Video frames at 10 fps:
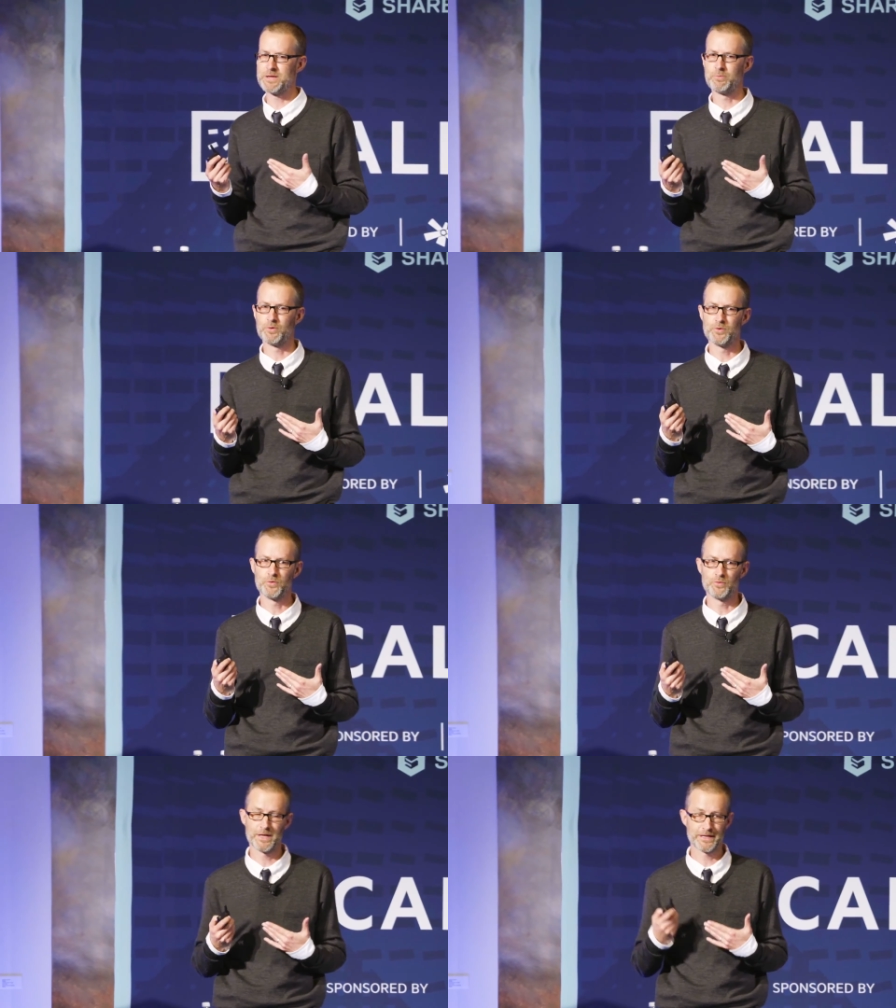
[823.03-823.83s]
for people
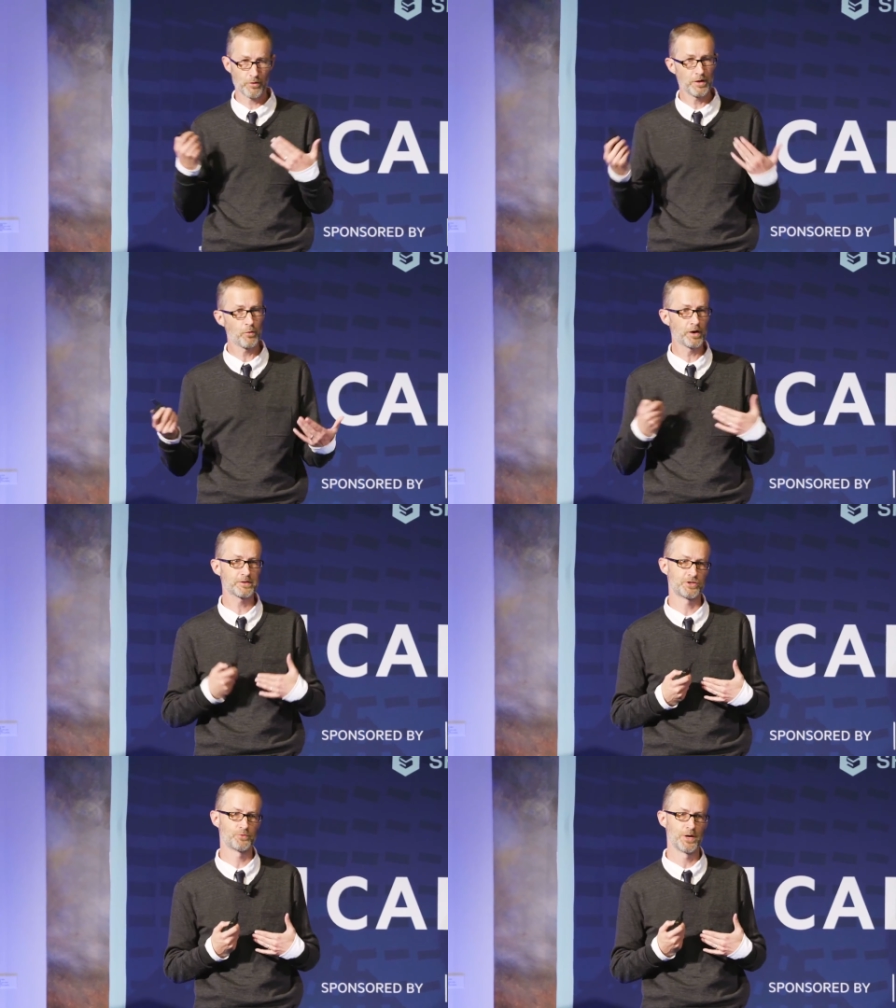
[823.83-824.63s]
who like are in a
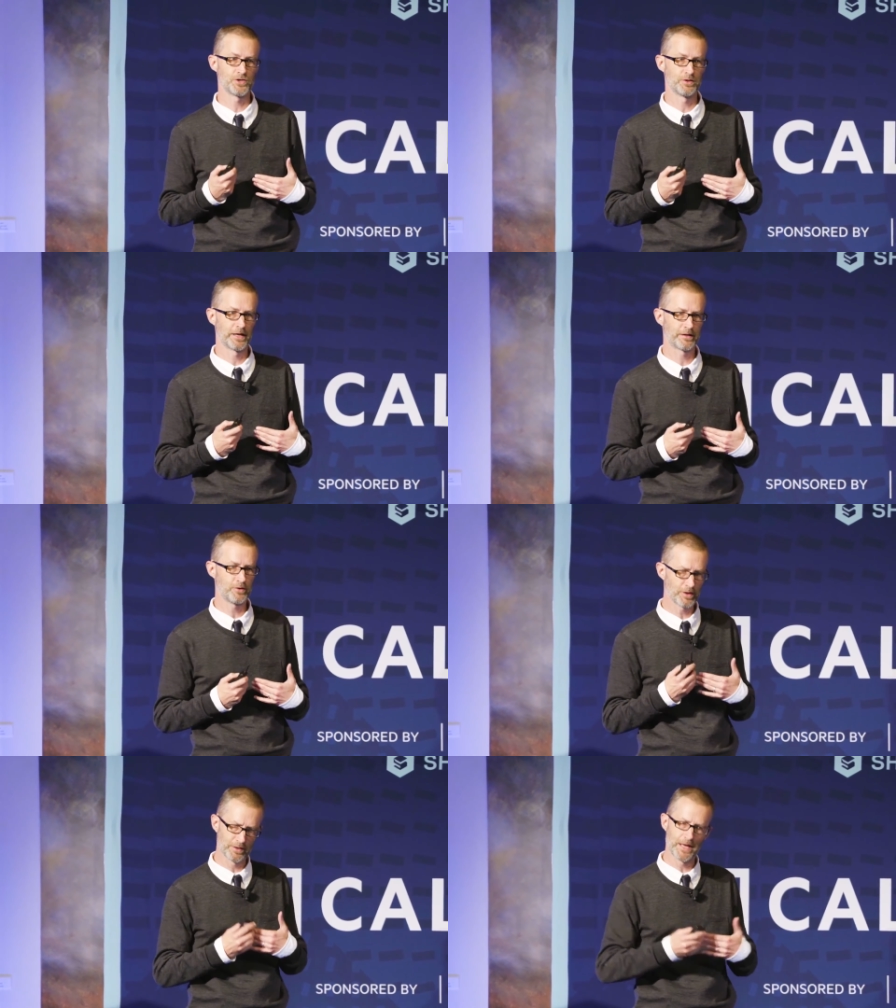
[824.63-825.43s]
work situation.
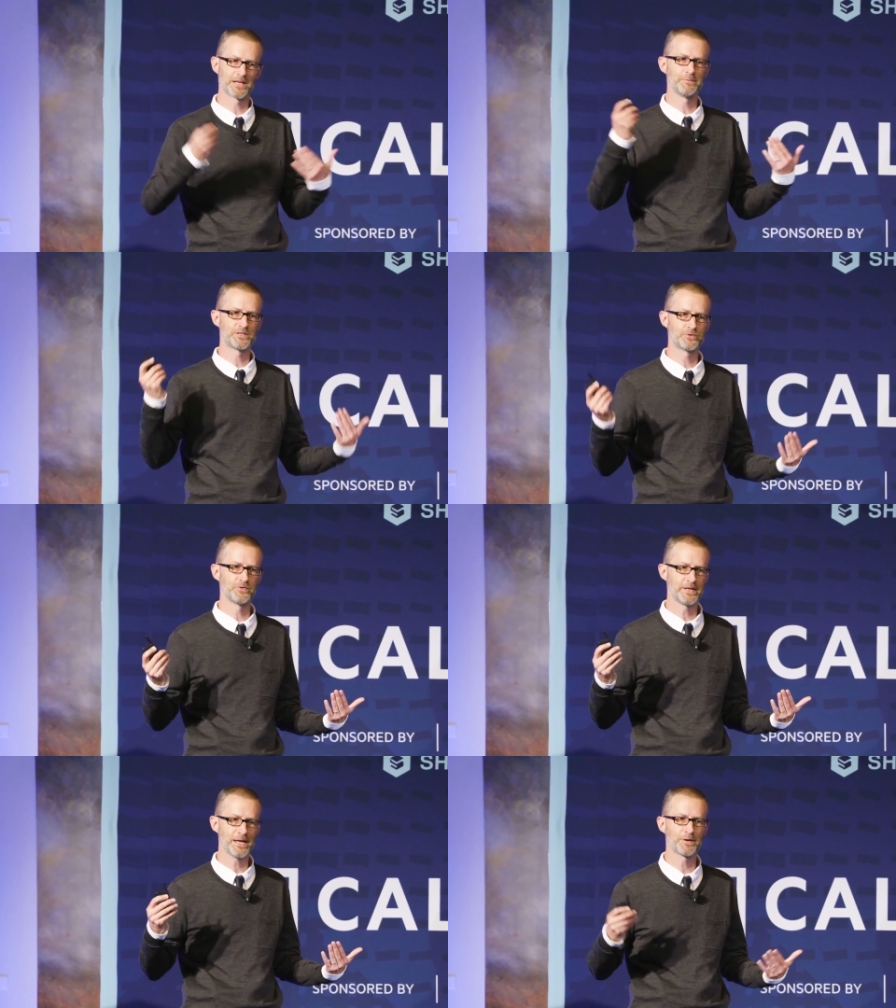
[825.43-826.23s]
Like you get a lot of commits
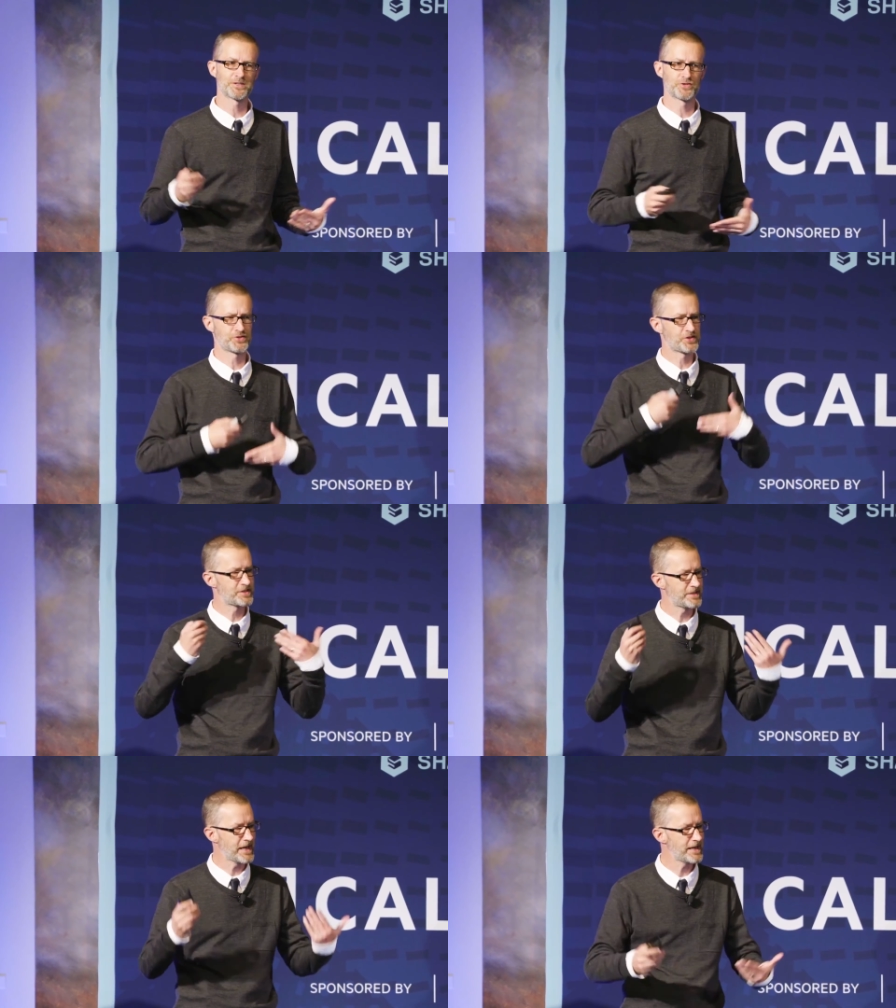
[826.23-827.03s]
during the day because there's
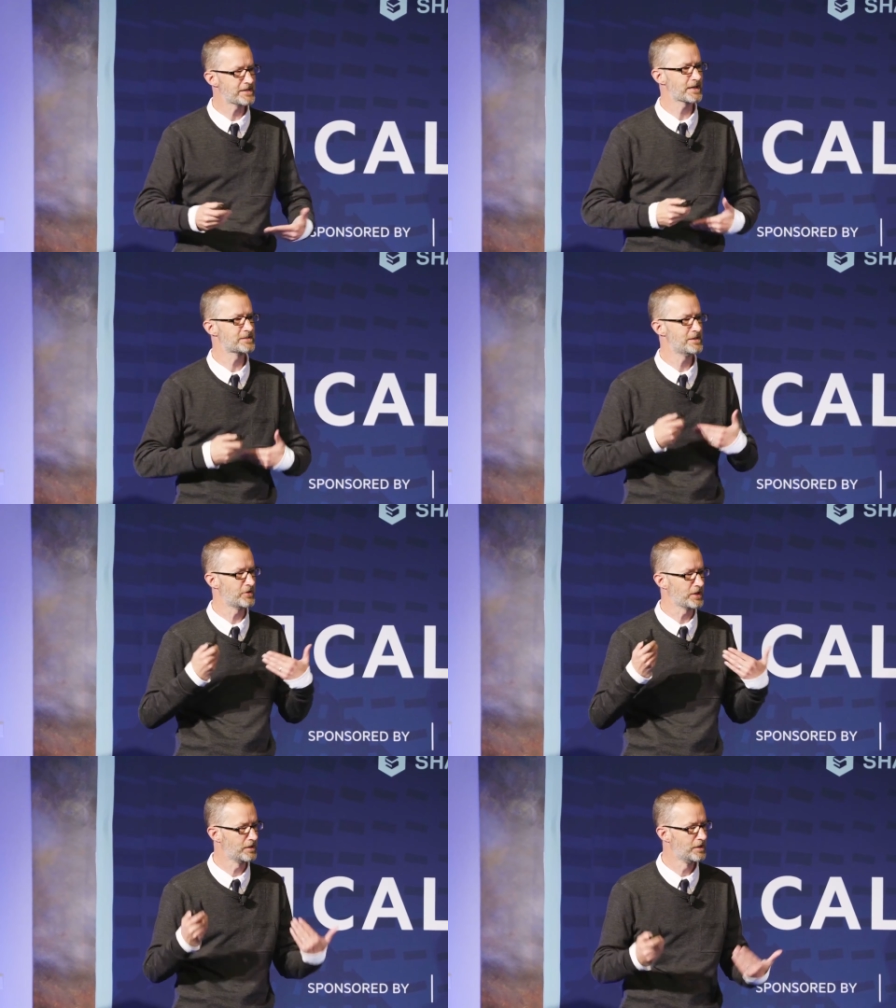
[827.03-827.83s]
sustained
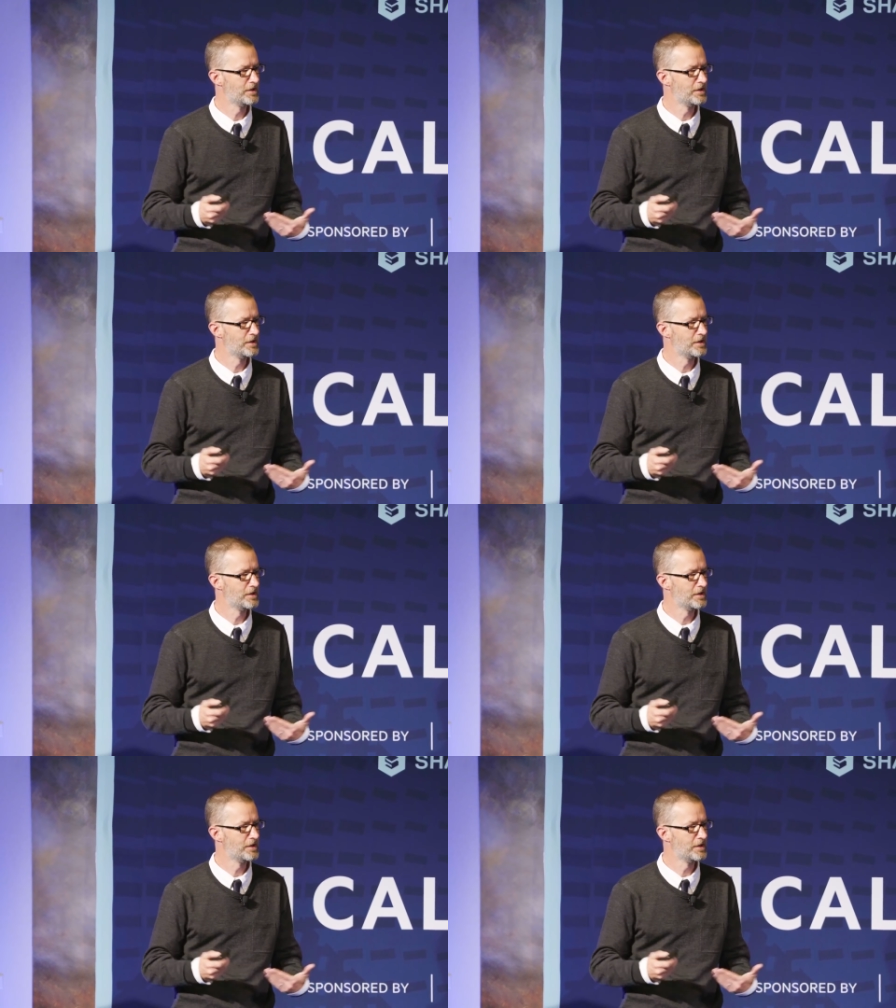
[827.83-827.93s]
activity.